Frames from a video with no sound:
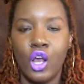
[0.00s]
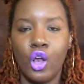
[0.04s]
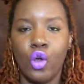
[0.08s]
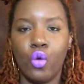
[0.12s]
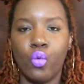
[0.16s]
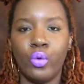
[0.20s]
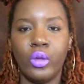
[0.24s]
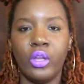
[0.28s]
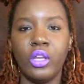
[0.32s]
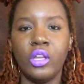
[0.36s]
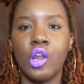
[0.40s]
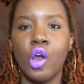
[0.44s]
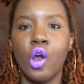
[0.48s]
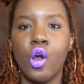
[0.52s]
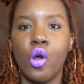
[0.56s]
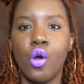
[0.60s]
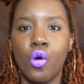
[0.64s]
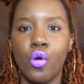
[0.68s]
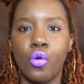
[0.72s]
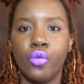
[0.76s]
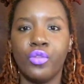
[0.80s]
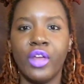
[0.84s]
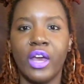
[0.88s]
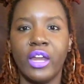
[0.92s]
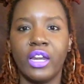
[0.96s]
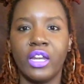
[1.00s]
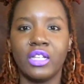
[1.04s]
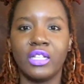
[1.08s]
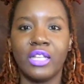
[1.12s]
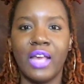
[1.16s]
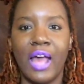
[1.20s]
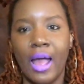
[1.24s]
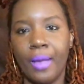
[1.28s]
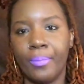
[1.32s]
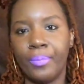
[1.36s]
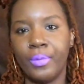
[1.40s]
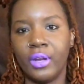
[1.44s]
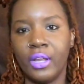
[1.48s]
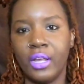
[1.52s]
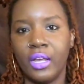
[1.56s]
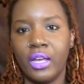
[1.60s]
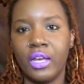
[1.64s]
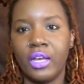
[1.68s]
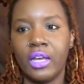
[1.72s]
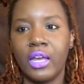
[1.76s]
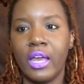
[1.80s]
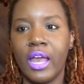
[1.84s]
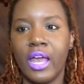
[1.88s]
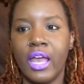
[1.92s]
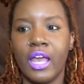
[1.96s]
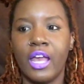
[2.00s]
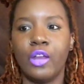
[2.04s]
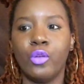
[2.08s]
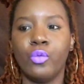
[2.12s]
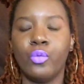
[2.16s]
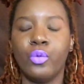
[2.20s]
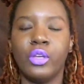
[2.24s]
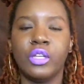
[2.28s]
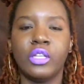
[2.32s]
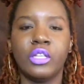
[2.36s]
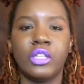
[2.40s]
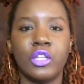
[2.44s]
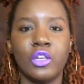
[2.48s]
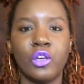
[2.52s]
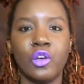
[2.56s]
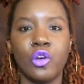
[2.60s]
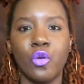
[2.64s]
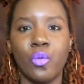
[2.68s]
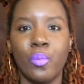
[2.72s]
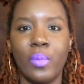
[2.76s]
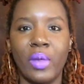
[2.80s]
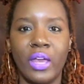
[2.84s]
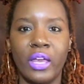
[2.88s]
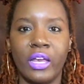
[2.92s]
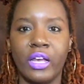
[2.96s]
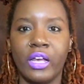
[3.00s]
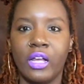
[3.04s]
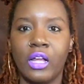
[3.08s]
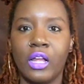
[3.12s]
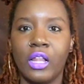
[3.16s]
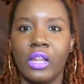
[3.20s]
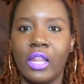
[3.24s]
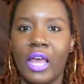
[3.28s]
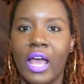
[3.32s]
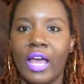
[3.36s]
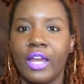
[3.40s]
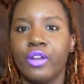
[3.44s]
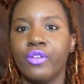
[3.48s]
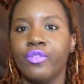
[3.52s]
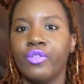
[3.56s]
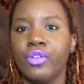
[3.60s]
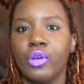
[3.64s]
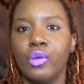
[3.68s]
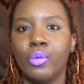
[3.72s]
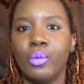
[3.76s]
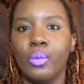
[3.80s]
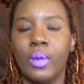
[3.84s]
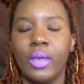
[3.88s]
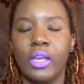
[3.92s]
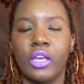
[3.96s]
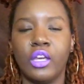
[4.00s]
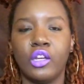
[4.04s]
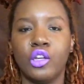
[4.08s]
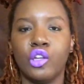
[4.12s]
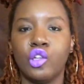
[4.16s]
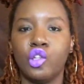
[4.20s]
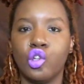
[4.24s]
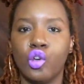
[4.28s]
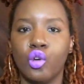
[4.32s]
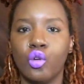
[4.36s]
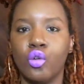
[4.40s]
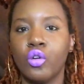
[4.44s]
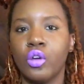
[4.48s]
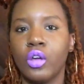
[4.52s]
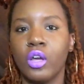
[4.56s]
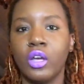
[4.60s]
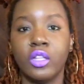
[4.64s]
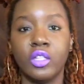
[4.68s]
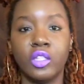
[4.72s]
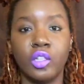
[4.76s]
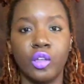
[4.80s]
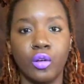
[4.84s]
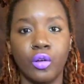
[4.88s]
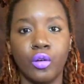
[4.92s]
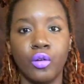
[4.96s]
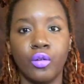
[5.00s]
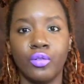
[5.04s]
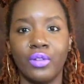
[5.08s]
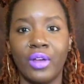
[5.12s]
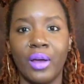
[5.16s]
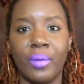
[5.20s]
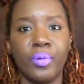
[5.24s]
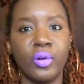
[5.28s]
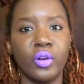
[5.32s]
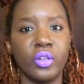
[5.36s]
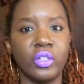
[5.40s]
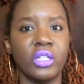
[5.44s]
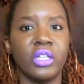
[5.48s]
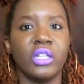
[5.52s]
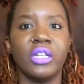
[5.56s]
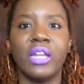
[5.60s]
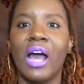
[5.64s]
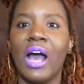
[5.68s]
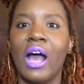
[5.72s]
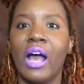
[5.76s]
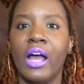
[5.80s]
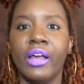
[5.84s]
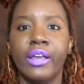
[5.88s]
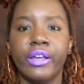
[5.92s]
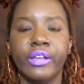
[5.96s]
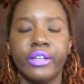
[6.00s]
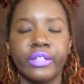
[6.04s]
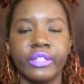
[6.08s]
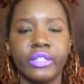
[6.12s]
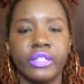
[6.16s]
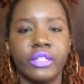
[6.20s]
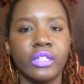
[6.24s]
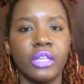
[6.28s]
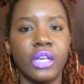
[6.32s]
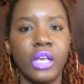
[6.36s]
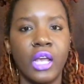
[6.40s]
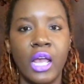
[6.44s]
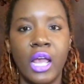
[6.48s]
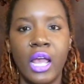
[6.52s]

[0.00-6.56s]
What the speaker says: we know that it's happening and we still make light of it, make it a joke until that person dies.